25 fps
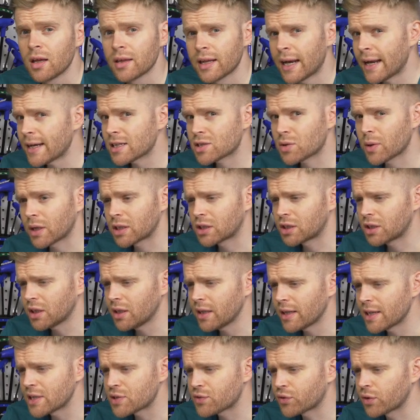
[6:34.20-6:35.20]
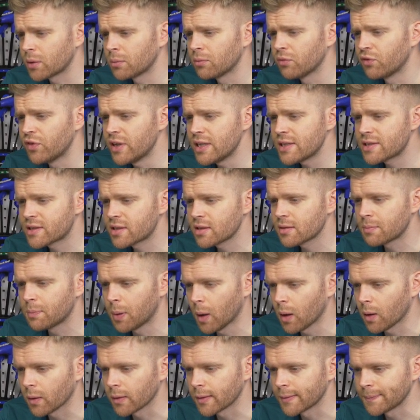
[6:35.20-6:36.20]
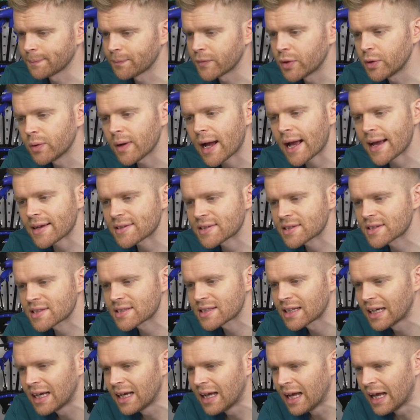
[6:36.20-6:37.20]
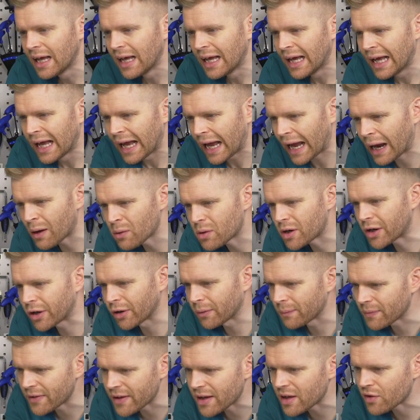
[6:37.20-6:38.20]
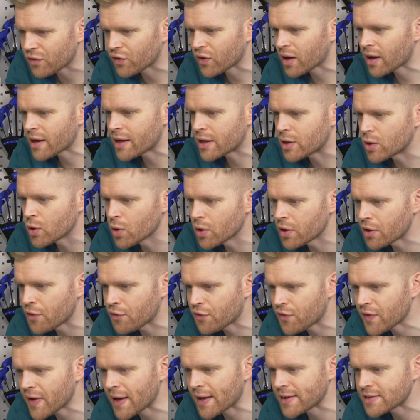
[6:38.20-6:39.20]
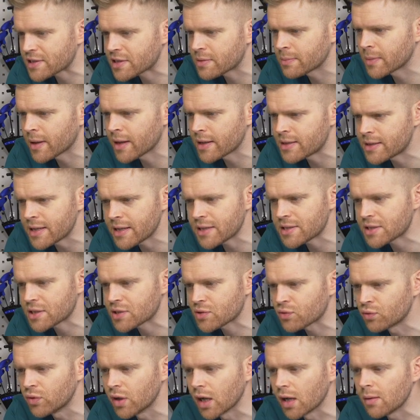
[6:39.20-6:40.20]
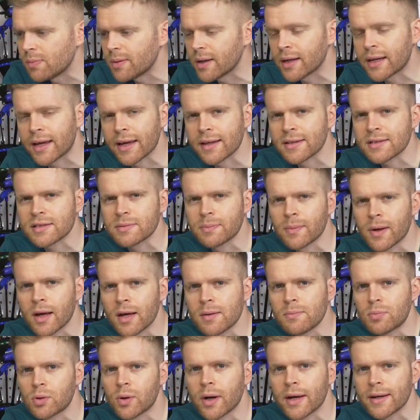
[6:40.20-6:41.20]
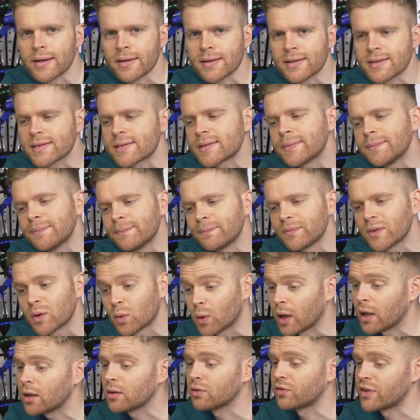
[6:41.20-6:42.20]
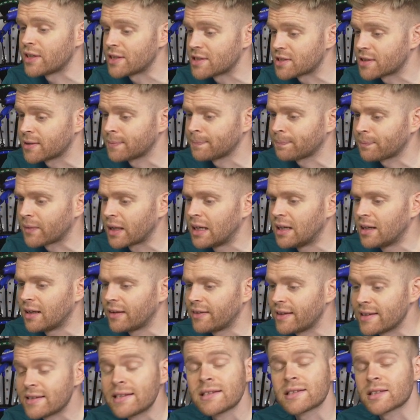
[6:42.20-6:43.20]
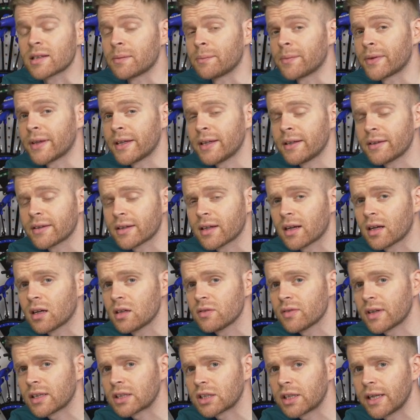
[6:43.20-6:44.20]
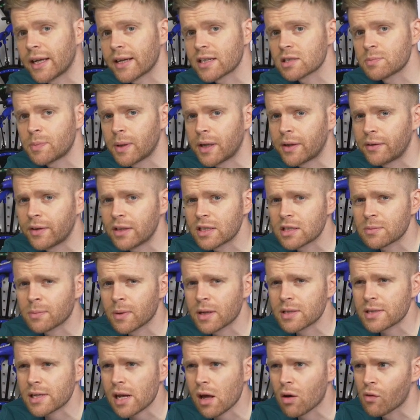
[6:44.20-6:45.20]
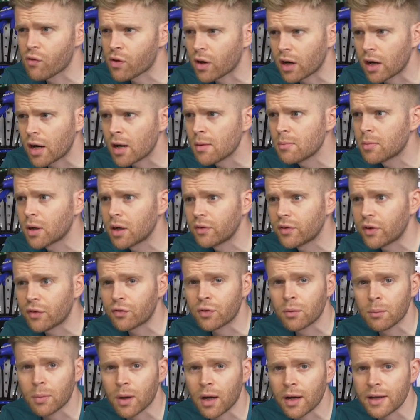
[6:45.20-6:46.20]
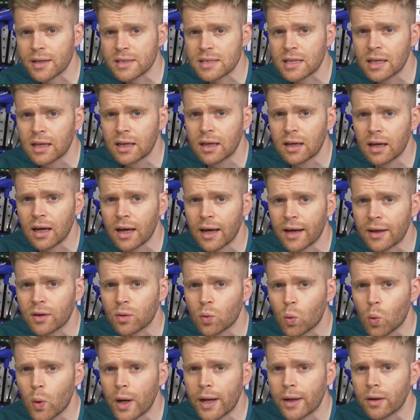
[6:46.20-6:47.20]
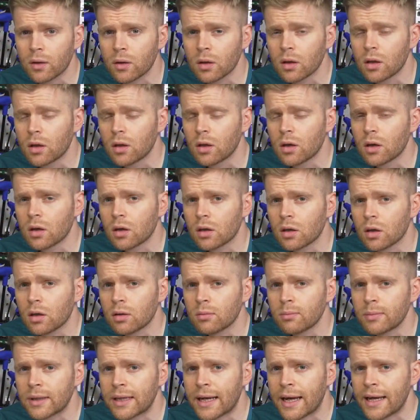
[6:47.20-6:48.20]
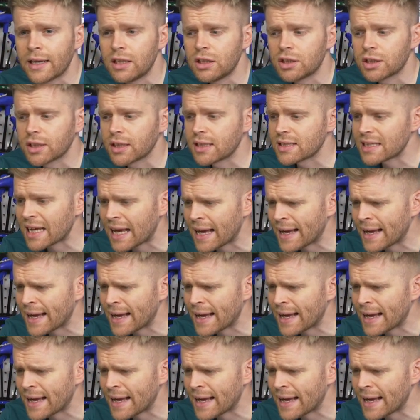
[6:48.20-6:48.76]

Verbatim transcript: The next question is from Vincent Bon, who asks, how come that if I corner fast, my discs rub against my brakes? Well, Vincent, this is something that I've actually experienced myself on a number of different bikes and wheel combinations.